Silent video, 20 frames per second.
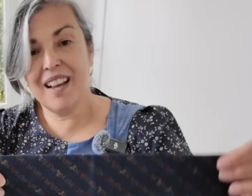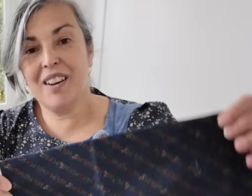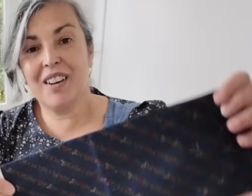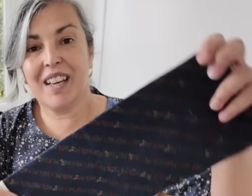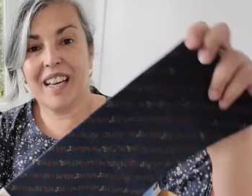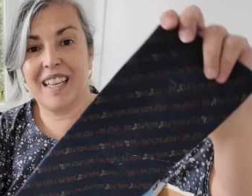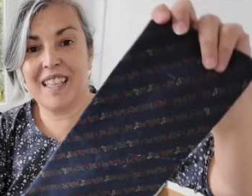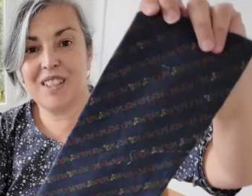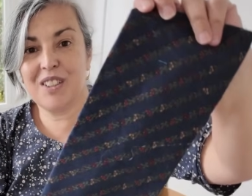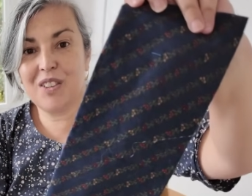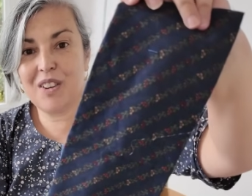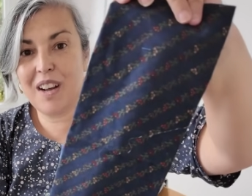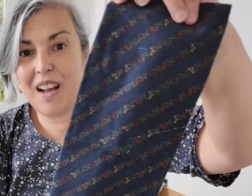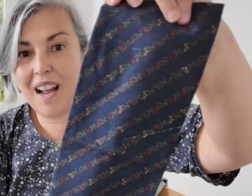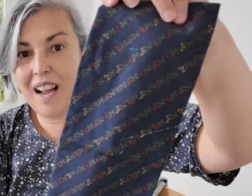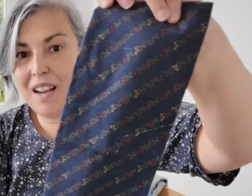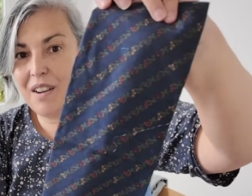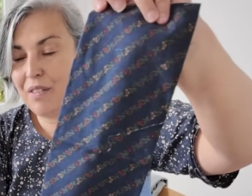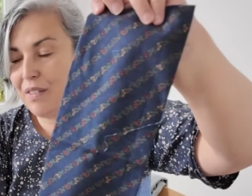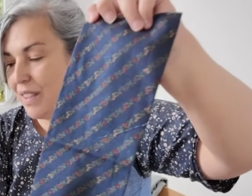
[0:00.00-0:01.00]
Okay, so I
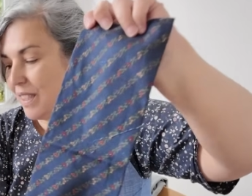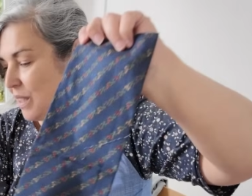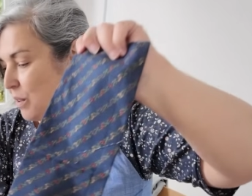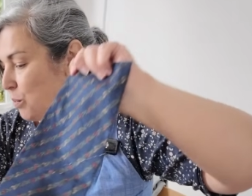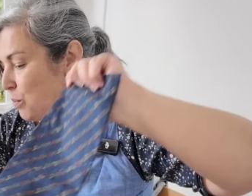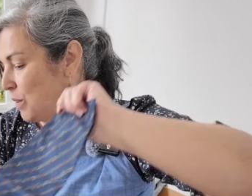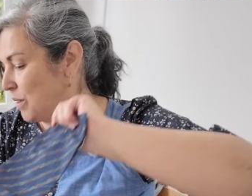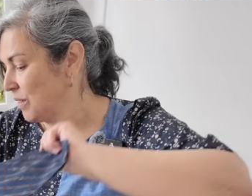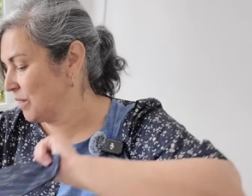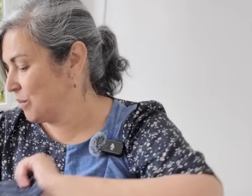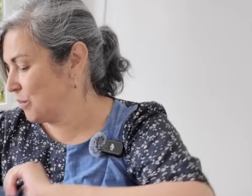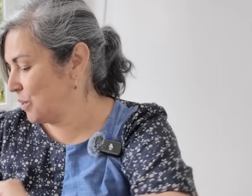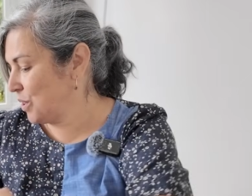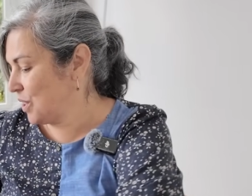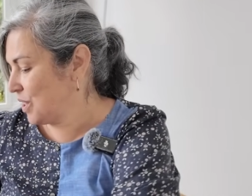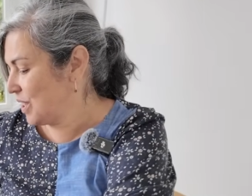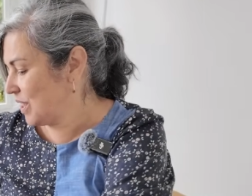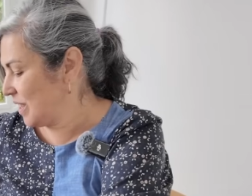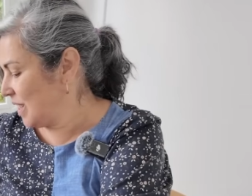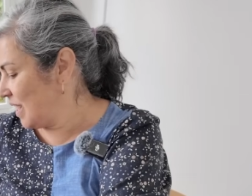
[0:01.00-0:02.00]
have this one,
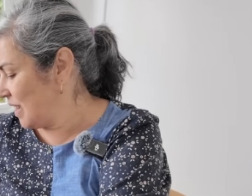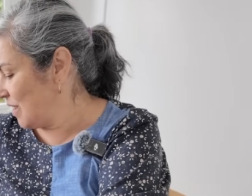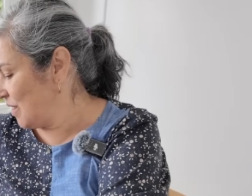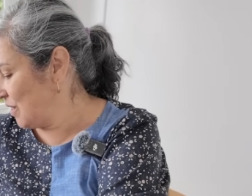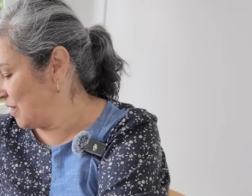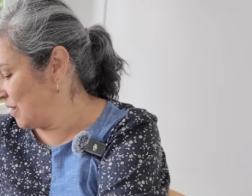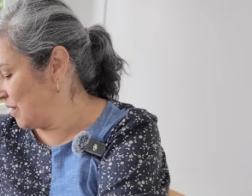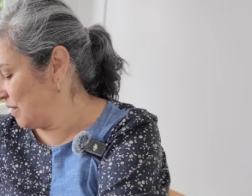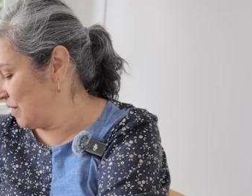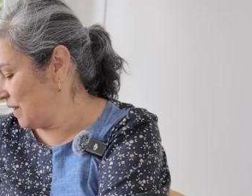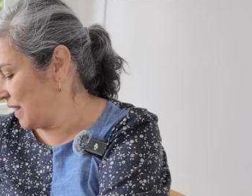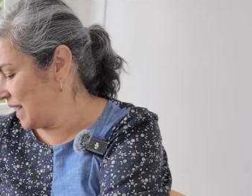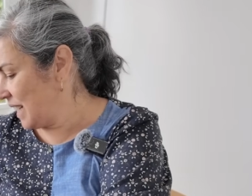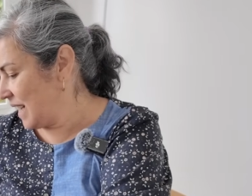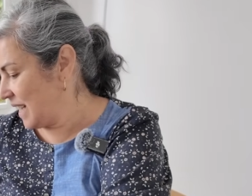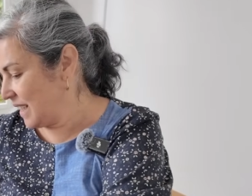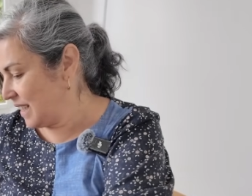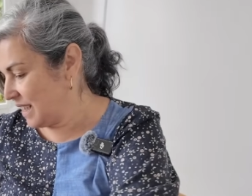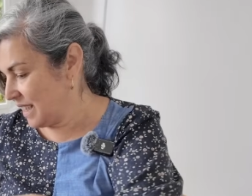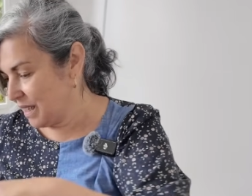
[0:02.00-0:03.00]
which I don't know if I
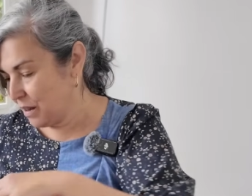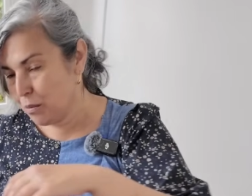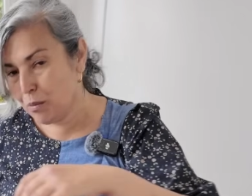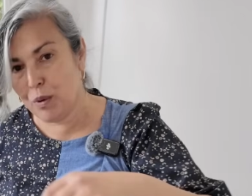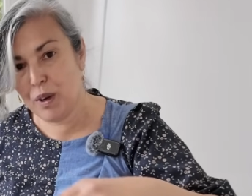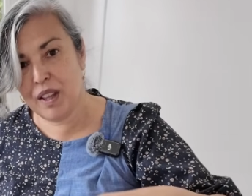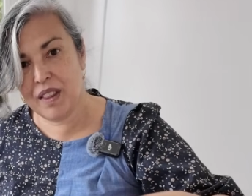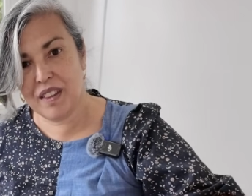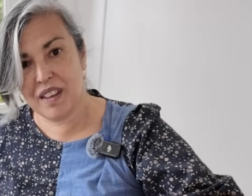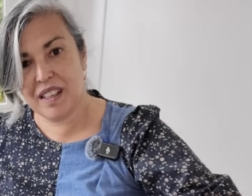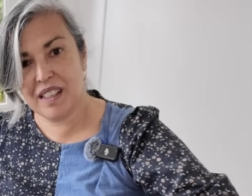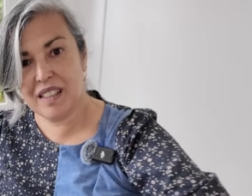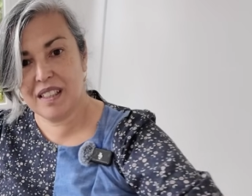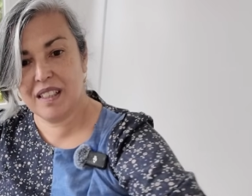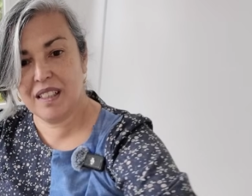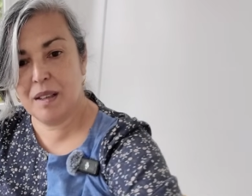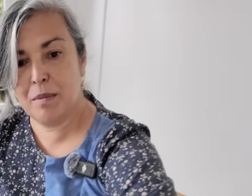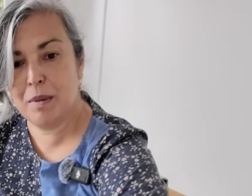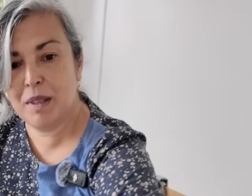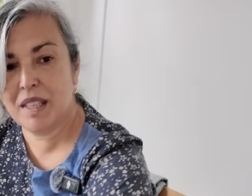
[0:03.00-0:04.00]
like it with
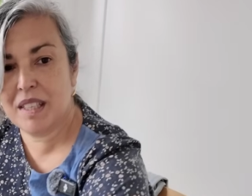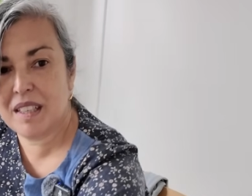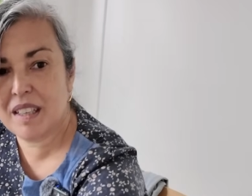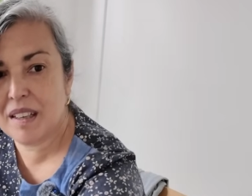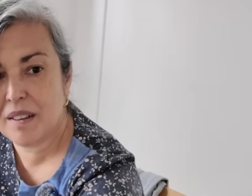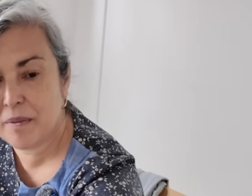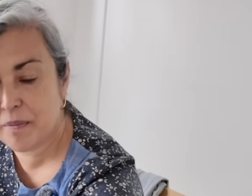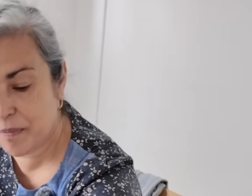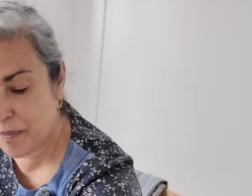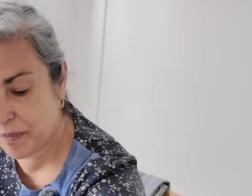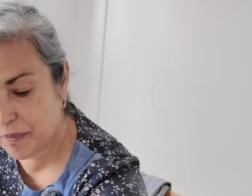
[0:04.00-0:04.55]
it. Let me see.